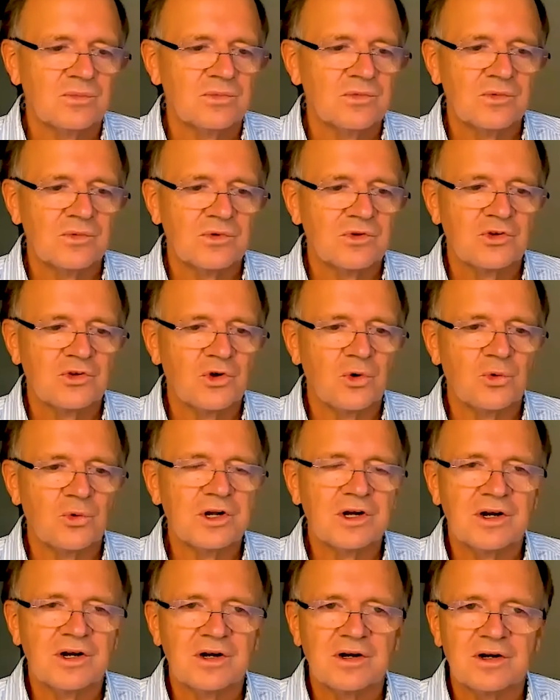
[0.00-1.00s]

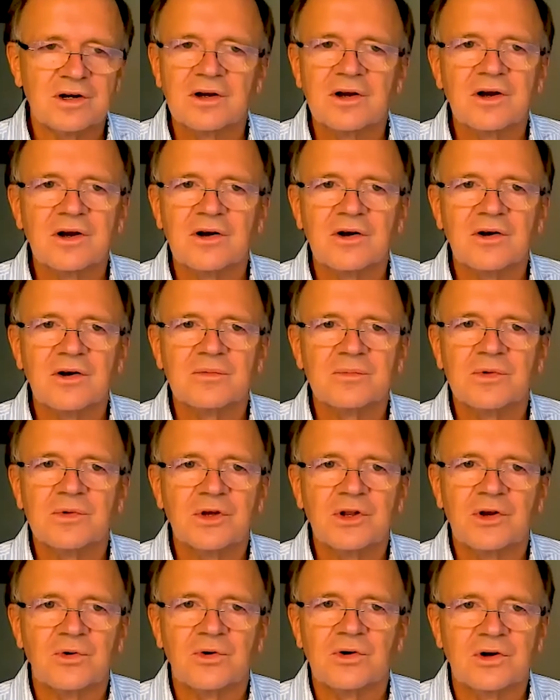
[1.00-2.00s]
soda,
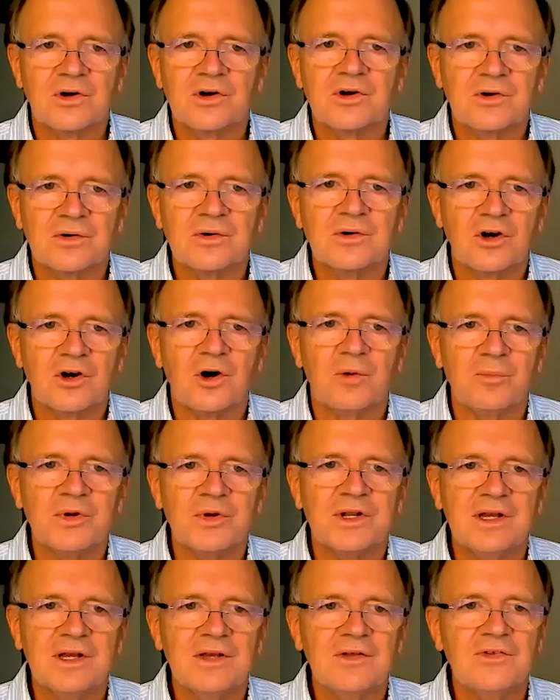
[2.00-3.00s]

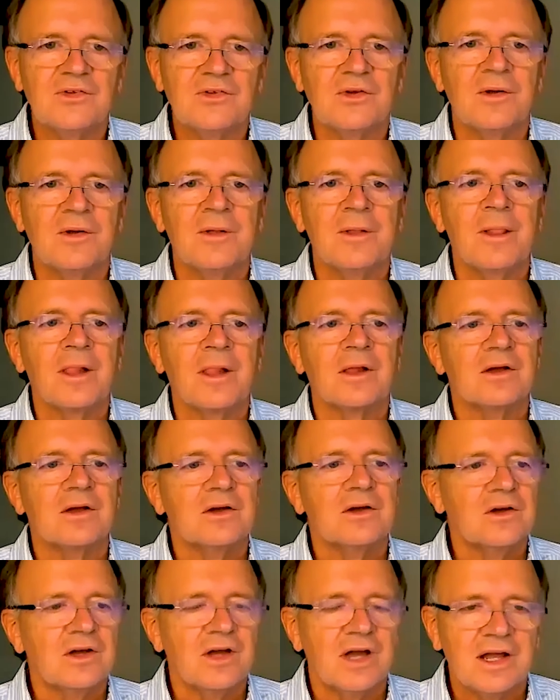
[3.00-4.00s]
companies,
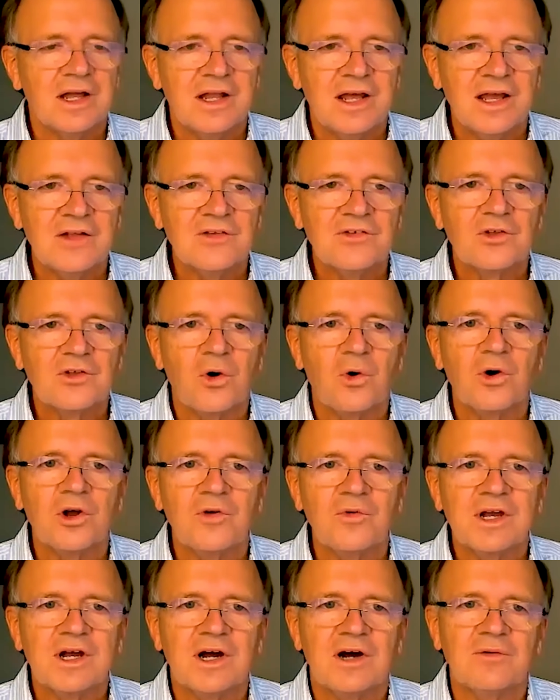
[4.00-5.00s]
enhanced oil
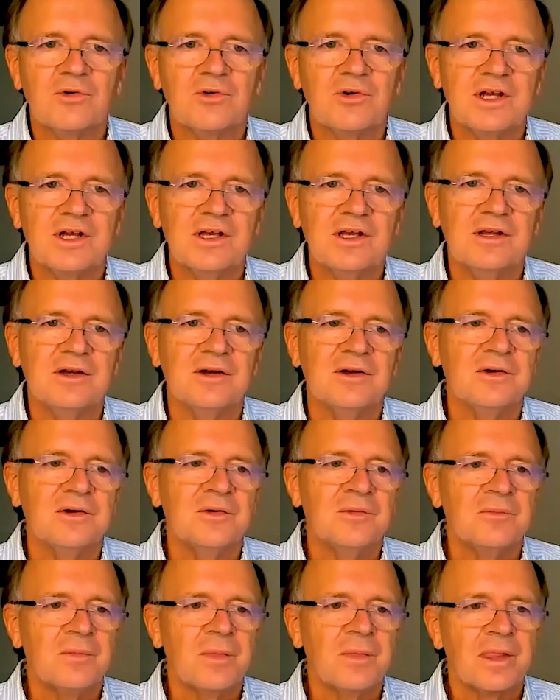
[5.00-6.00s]
recovery,
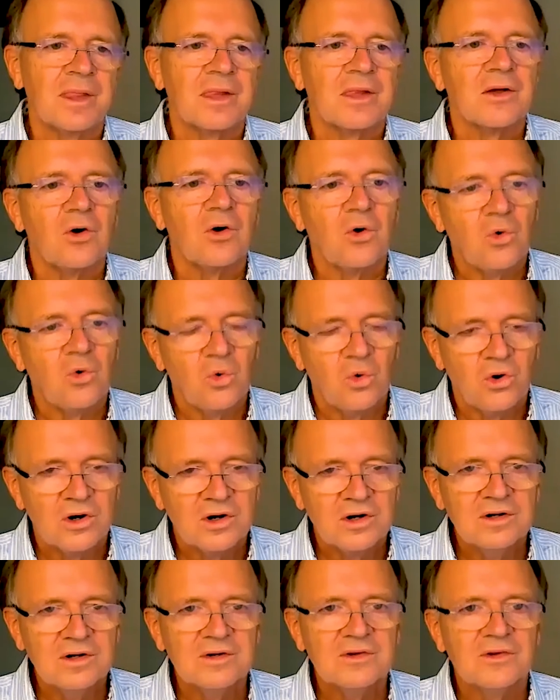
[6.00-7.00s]

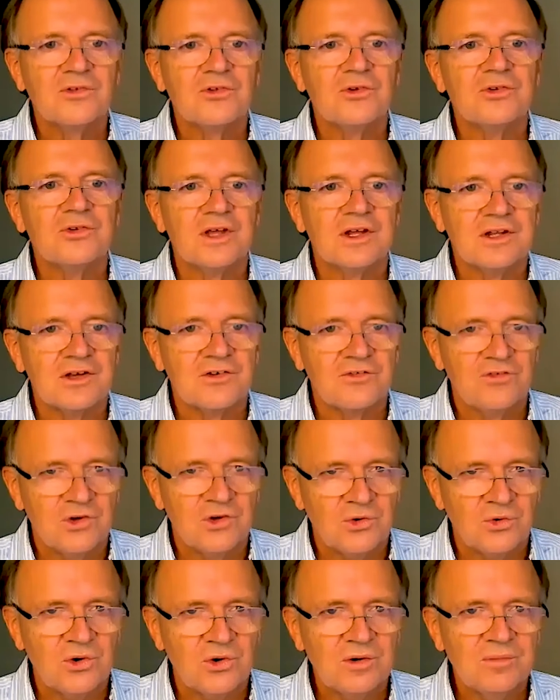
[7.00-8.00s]
or synthetic
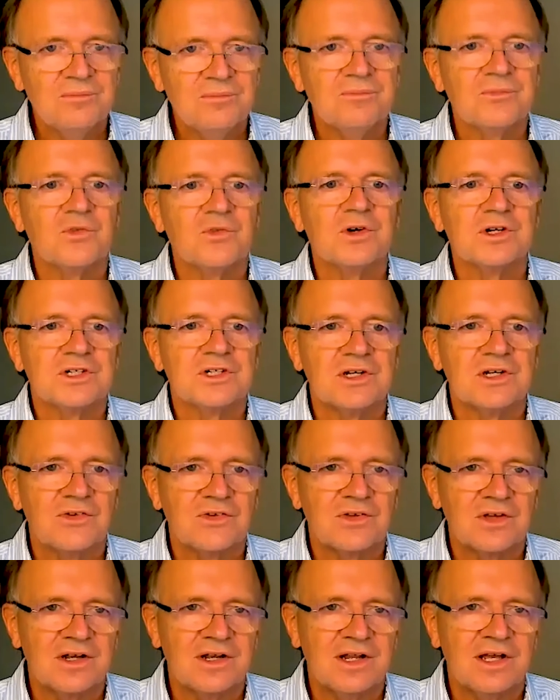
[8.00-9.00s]
fuel, which
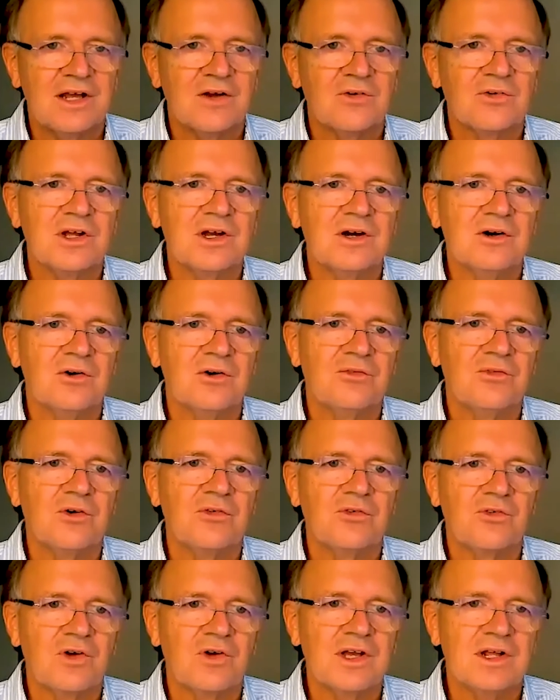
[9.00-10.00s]
is an area
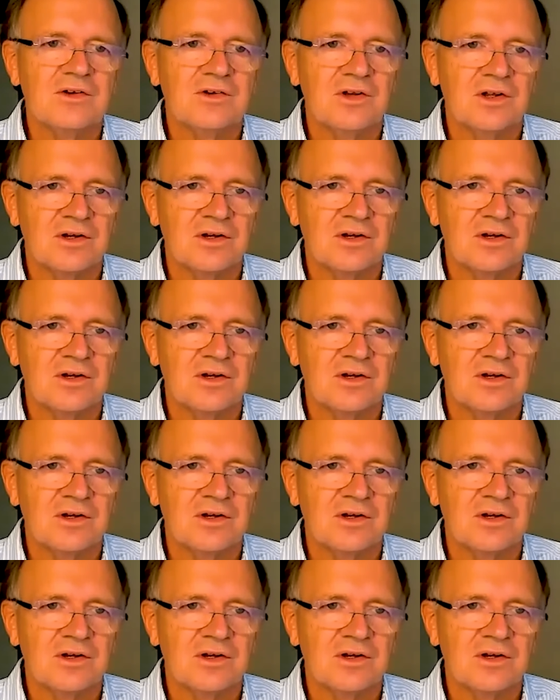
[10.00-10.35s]
of great